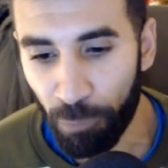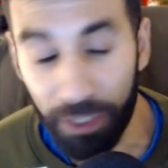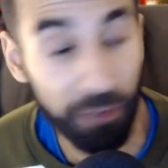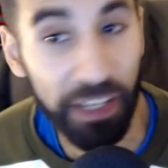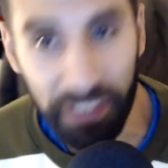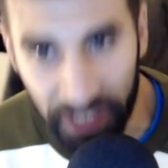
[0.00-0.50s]

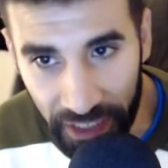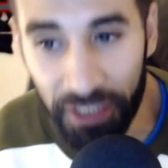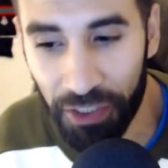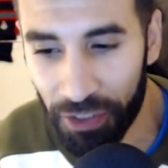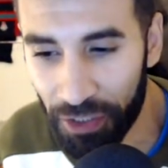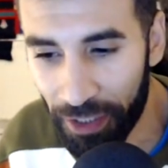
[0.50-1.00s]
And the fact
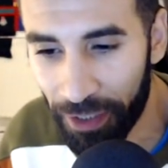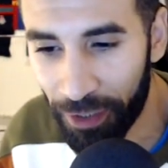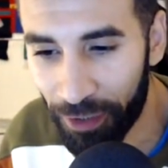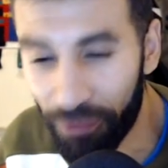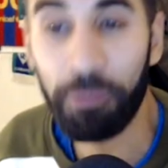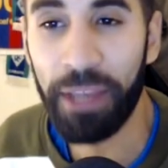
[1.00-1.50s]
is,
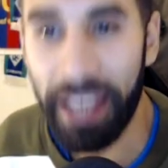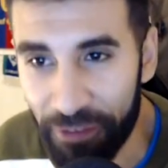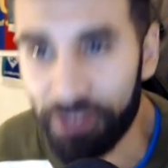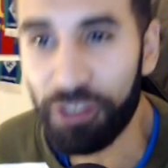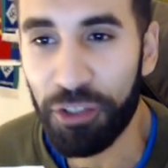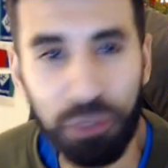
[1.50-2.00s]
from the
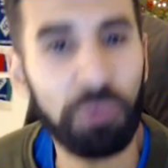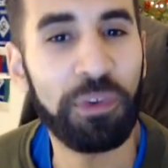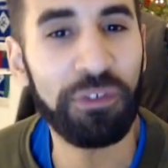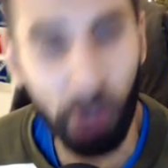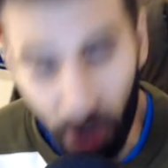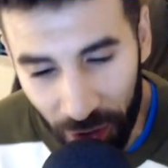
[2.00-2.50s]
evidence that
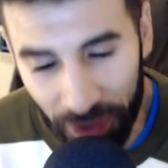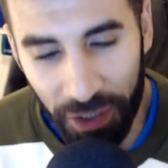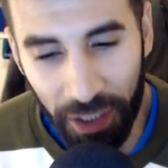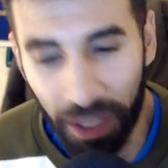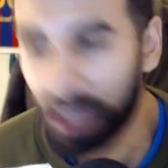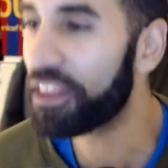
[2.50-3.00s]
we've
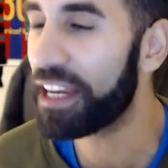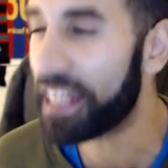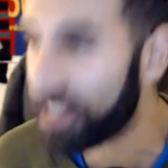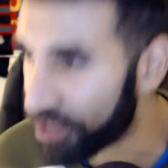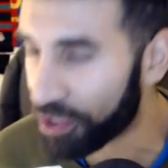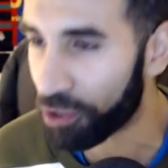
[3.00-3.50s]
got, the
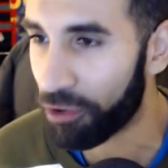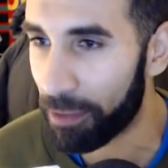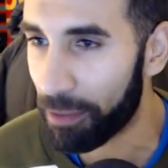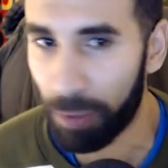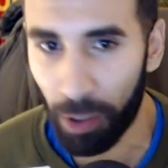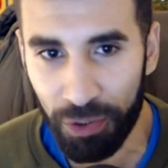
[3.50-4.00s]

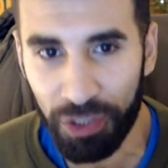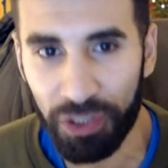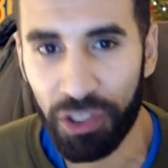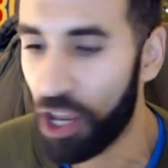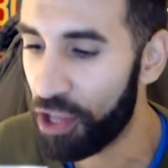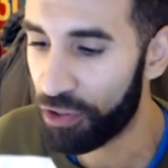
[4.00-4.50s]
Instagram
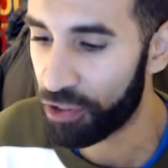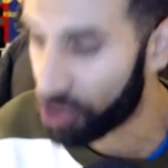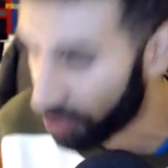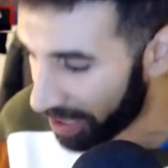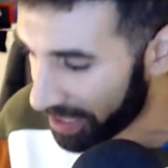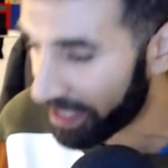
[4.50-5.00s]
posts, the
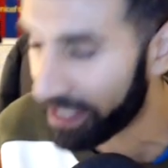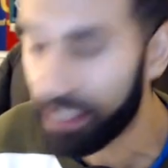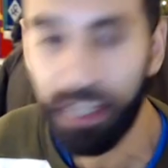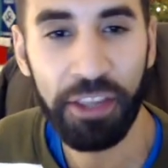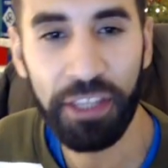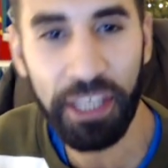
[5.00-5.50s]

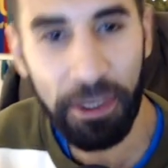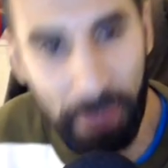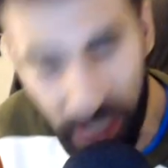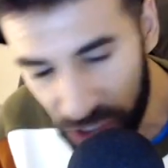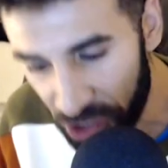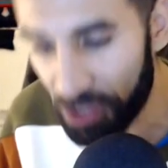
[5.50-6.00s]
training, the
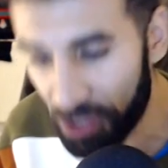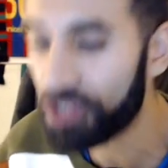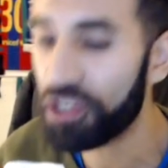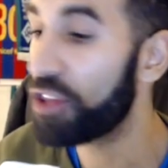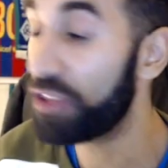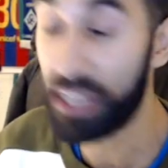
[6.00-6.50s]

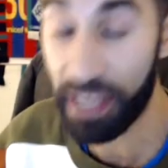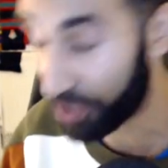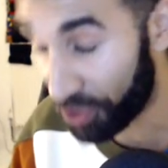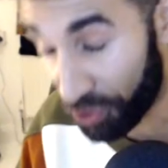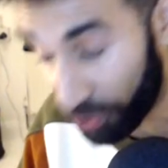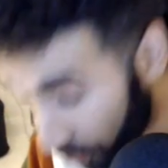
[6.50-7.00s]
omissions, the
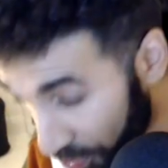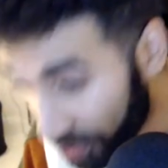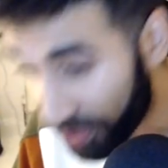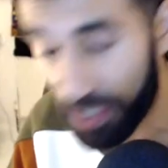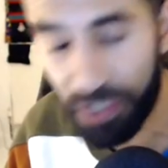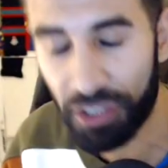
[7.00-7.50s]

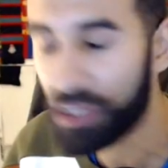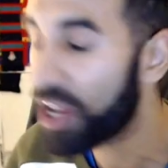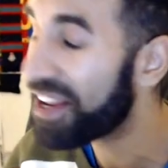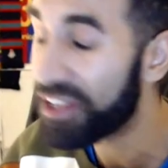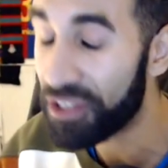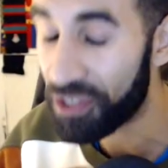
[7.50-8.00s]
excuses,
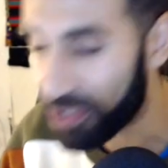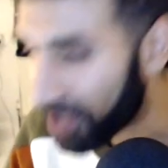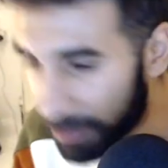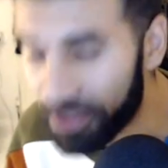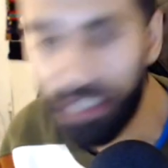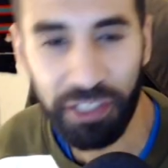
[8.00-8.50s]

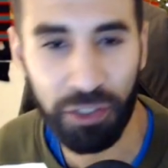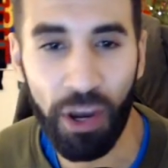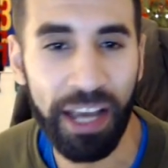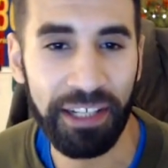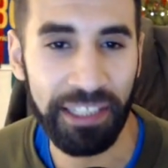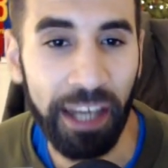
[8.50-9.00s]
something's
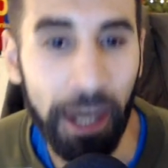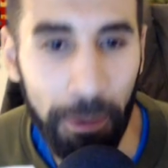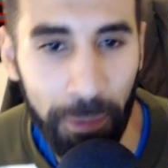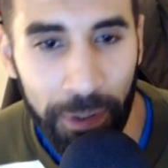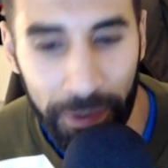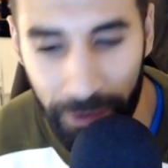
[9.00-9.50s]
not adding
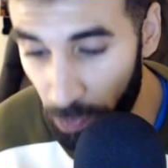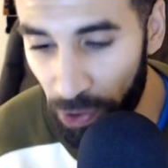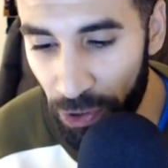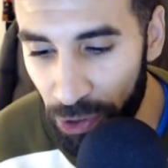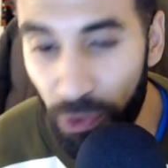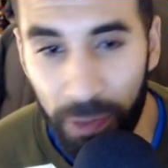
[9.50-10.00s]
up. And what
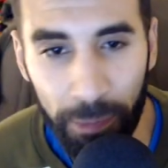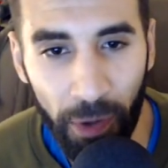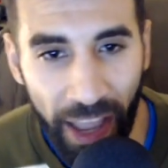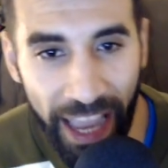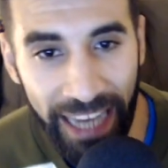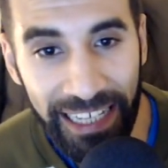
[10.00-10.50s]
you're doing
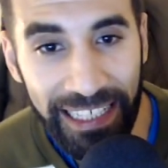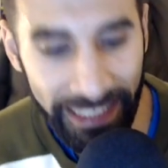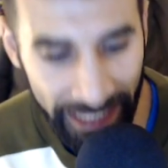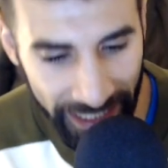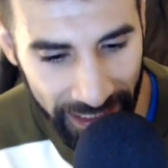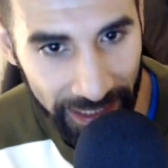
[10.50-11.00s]
by
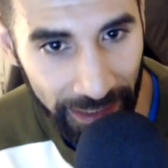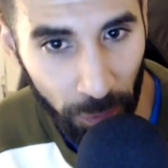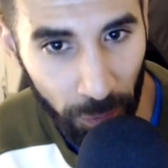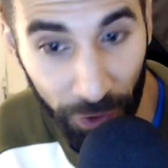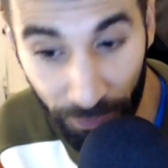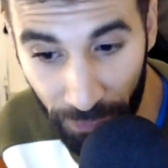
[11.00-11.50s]

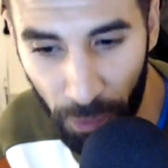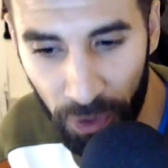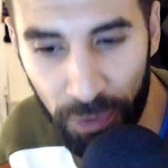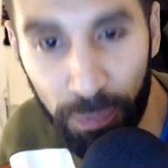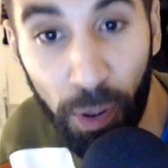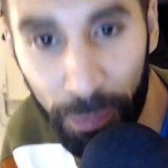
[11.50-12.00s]
alienating one of the
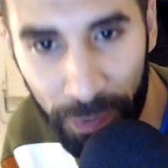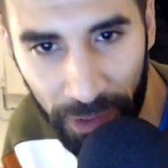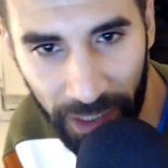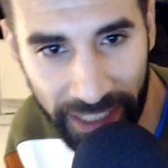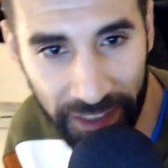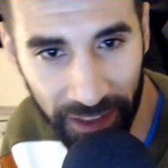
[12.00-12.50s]
most
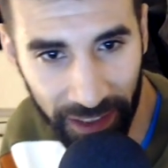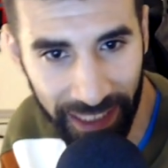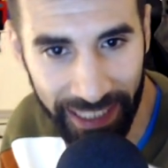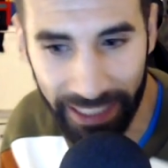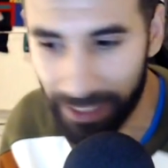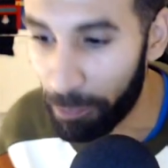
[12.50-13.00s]
popular in the
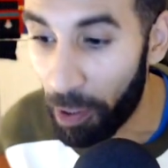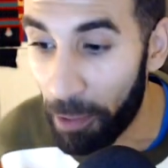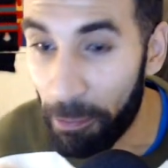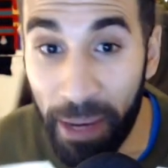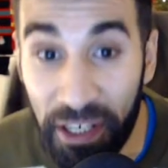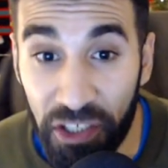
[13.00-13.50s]
clique,
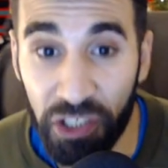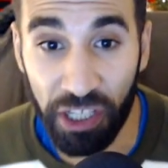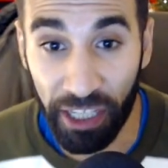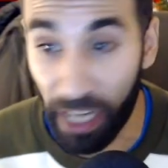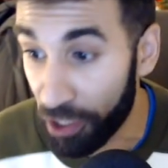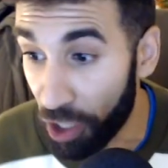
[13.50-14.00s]
by
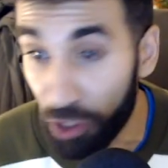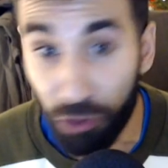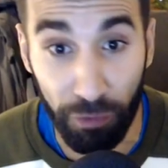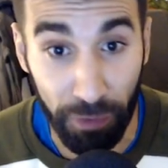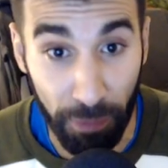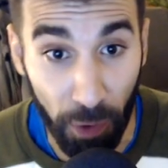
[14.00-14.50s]
benching
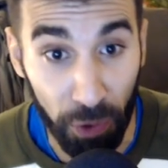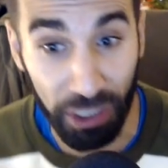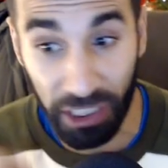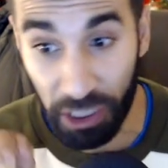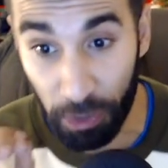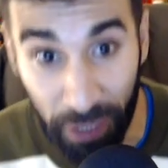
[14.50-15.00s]
another of the most
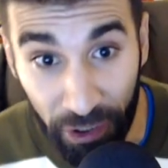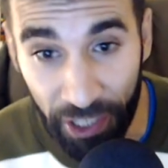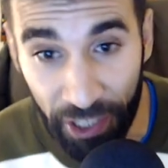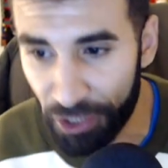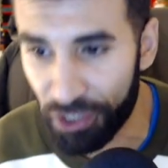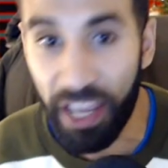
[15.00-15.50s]

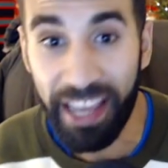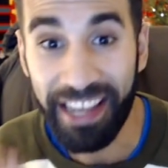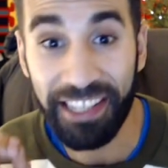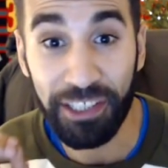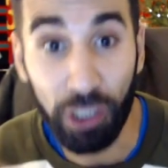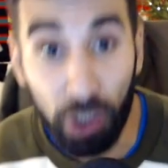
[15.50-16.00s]
experienced,
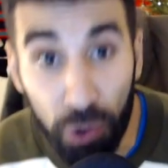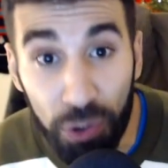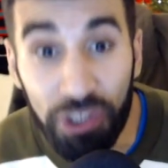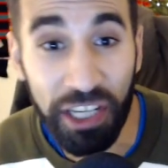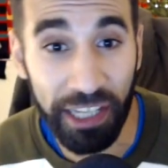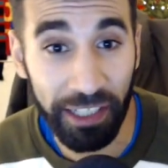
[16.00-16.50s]
is
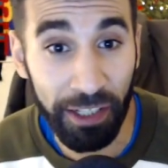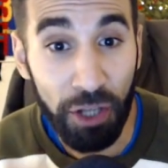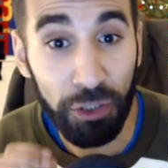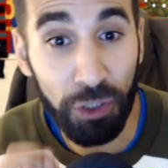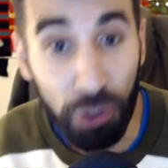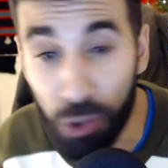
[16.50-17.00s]
losing
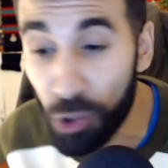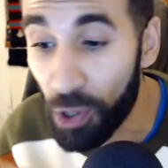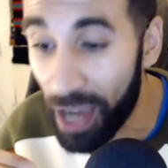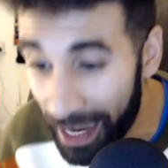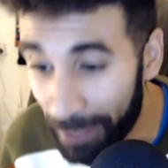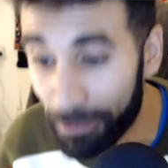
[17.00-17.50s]

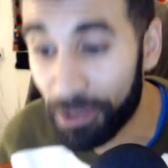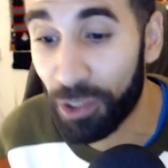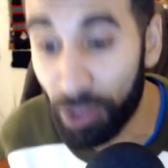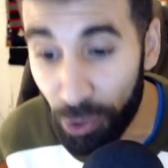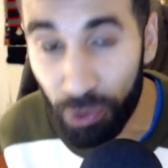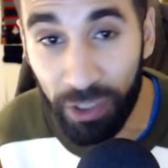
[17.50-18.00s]
two
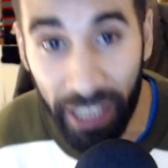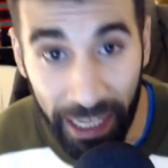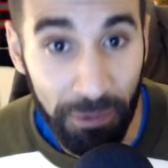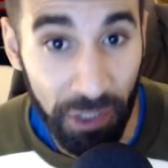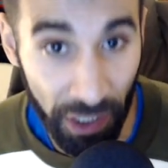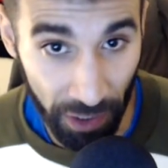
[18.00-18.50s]
absolute
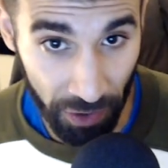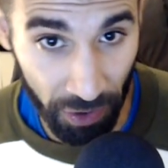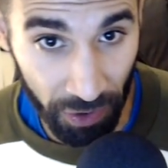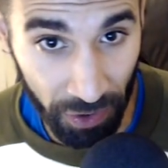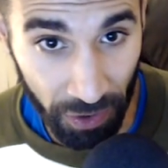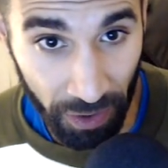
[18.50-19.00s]
game
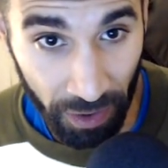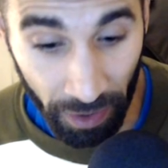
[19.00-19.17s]
changers